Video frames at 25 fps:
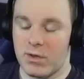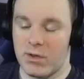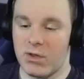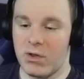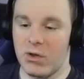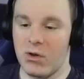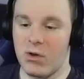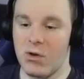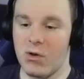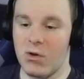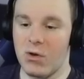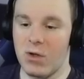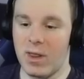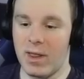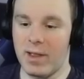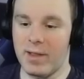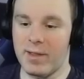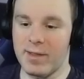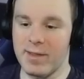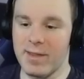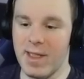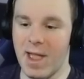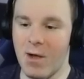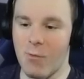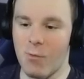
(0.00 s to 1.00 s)
So, let's
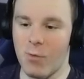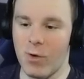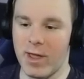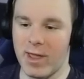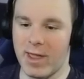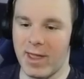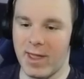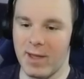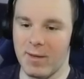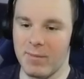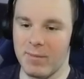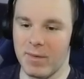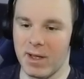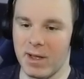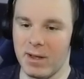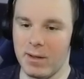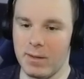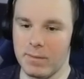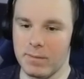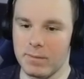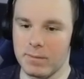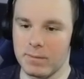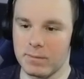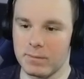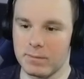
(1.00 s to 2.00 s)
not wake him
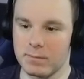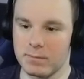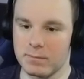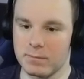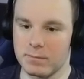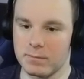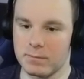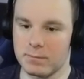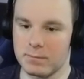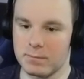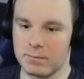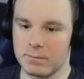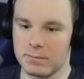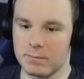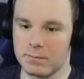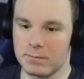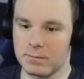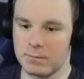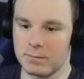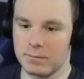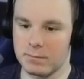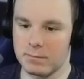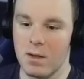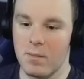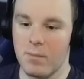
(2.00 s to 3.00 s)
up.
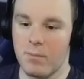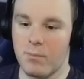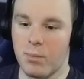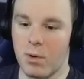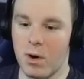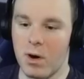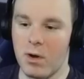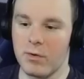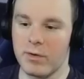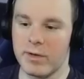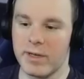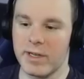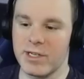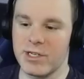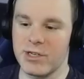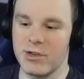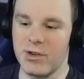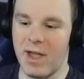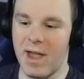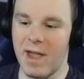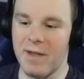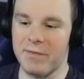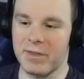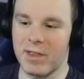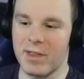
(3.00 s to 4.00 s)
Bro, did you
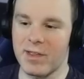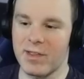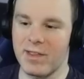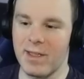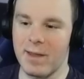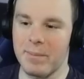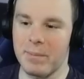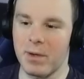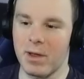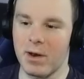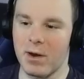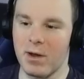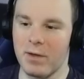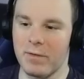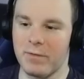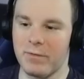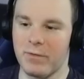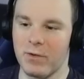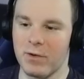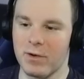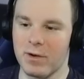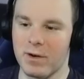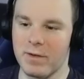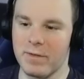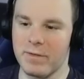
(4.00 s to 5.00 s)
have to step on all
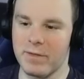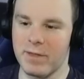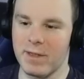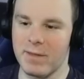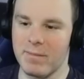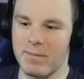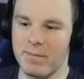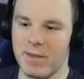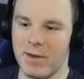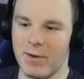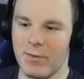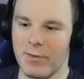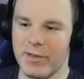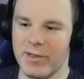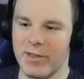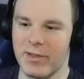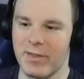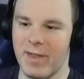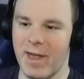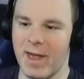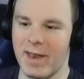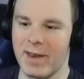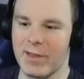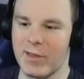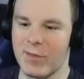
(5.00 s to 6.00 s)
four of them? There was a
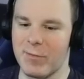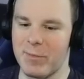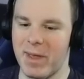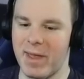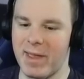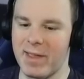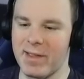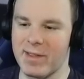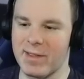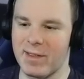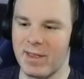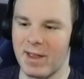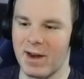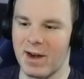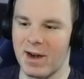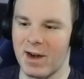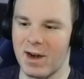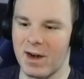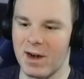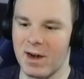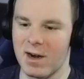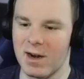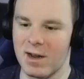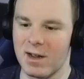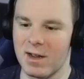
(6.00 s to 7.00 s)
lot of space
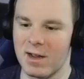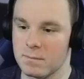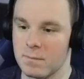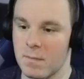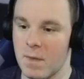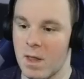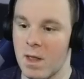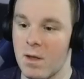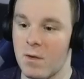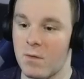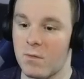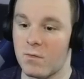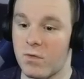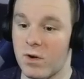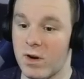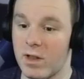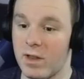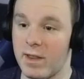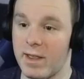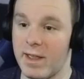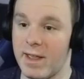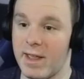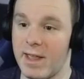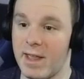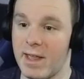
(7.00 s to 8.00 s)
there.
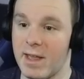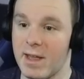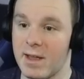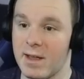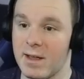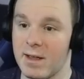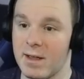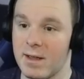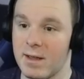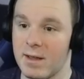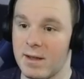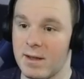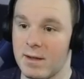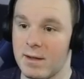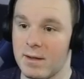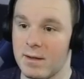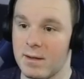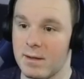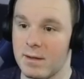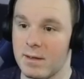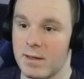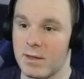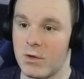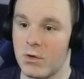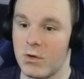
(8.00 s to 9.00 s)
Really?
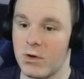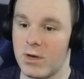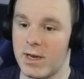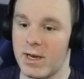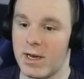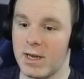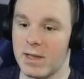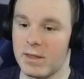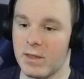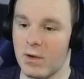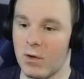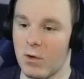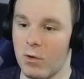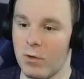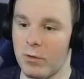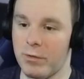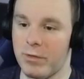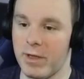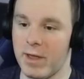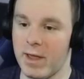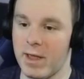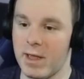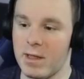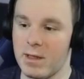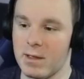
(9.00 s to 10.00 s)
You needed the whole
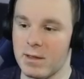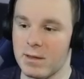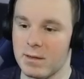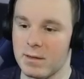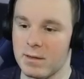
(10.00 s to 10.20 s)
thing?